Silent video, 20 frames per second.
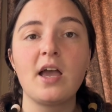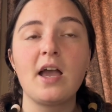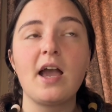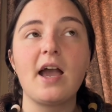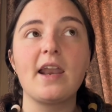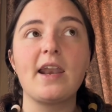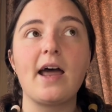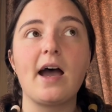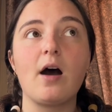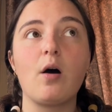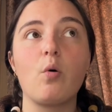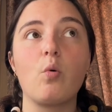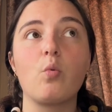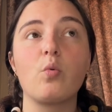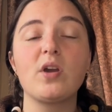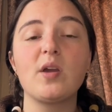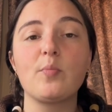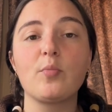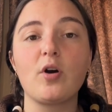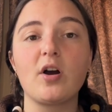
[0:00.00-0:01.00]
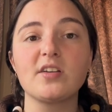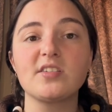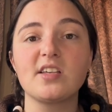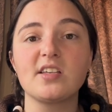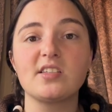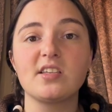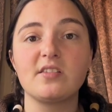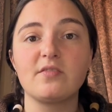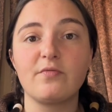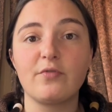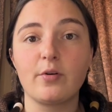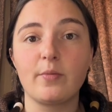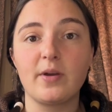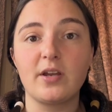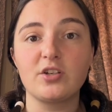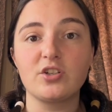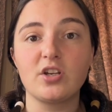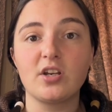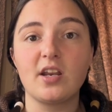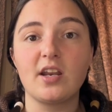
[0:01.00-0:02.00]
and how we process
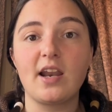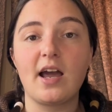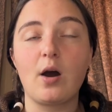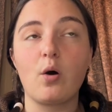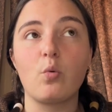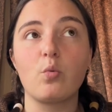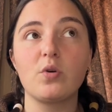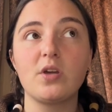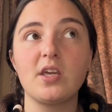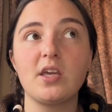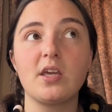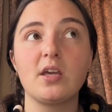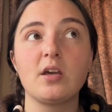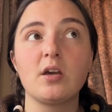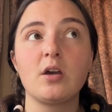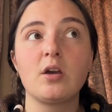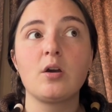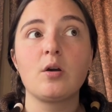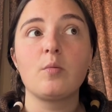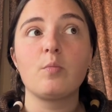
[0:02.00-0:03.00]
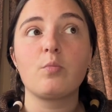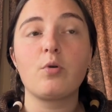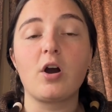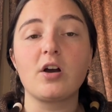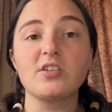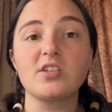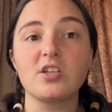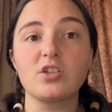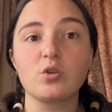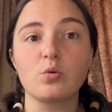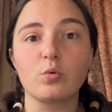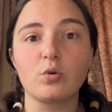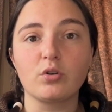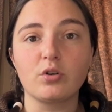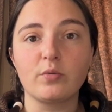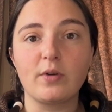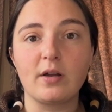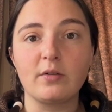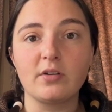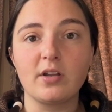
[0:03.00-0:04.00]
information and how we process the world
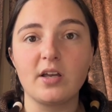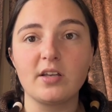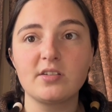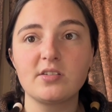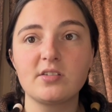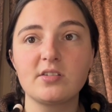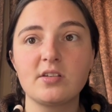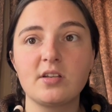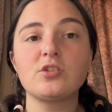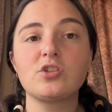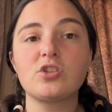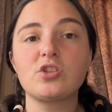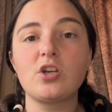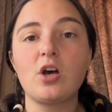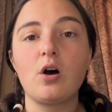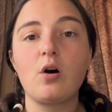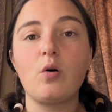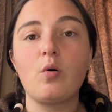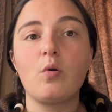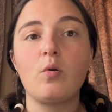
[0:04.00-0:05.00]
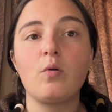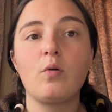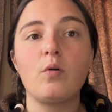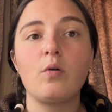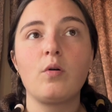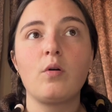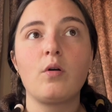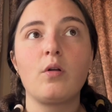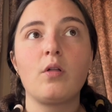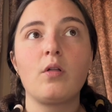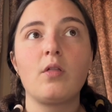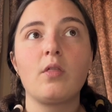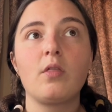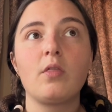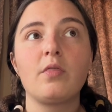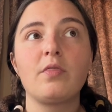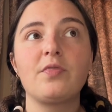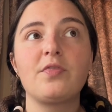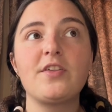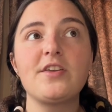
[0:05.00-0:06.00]
around us. So
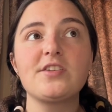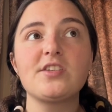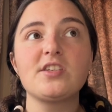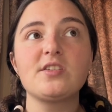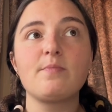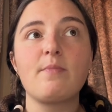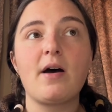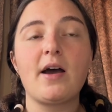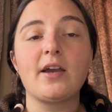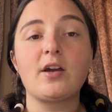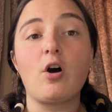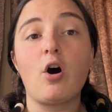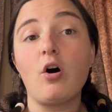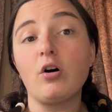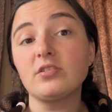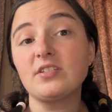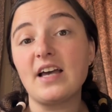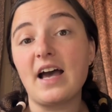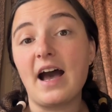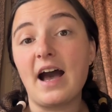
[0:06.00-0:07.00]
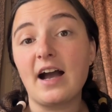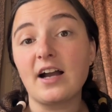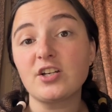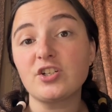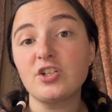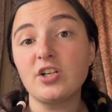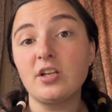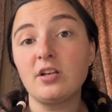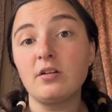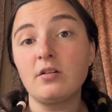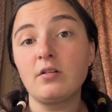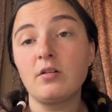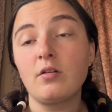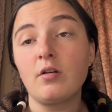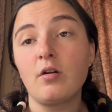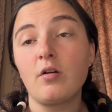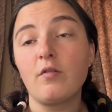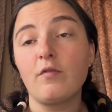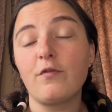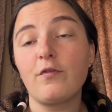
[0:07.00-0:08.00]
this is my call to action
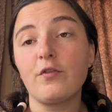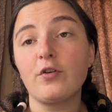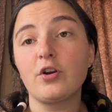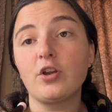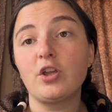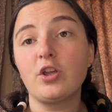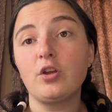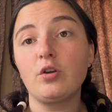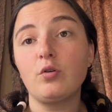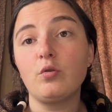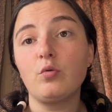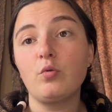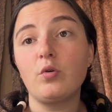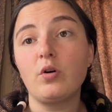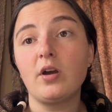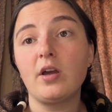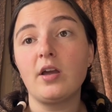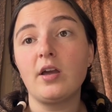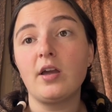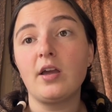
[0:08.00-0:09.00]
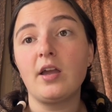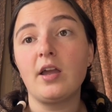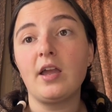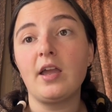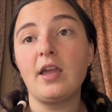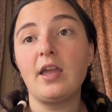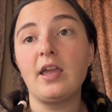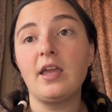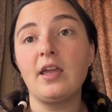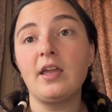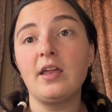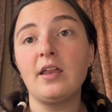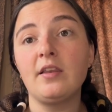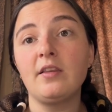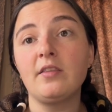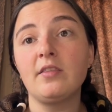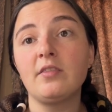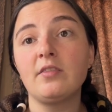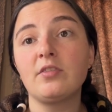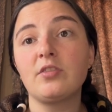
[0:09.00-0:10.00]
for you
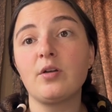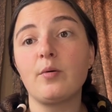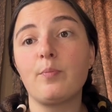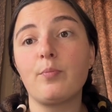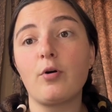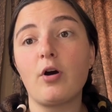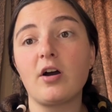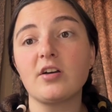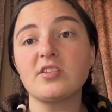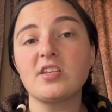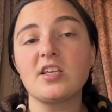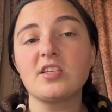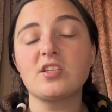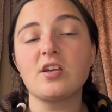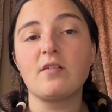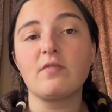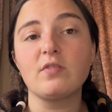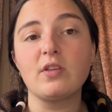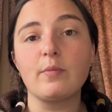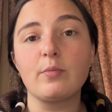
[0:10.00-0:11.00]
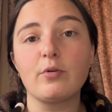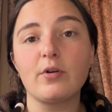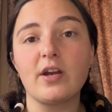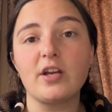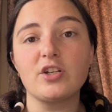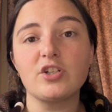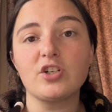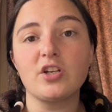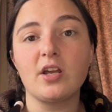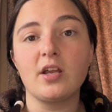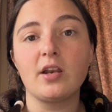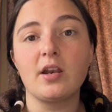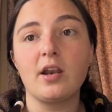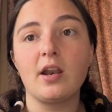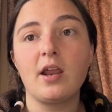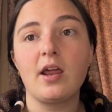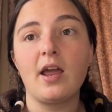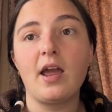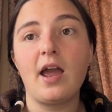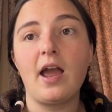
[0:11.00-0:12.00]
in the process of
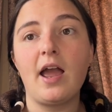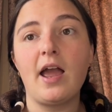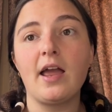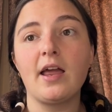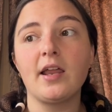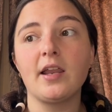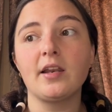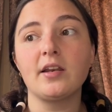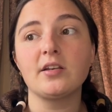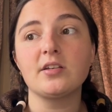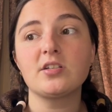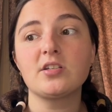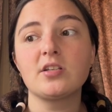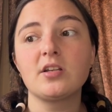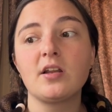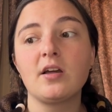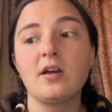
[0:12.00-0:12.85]
liberation and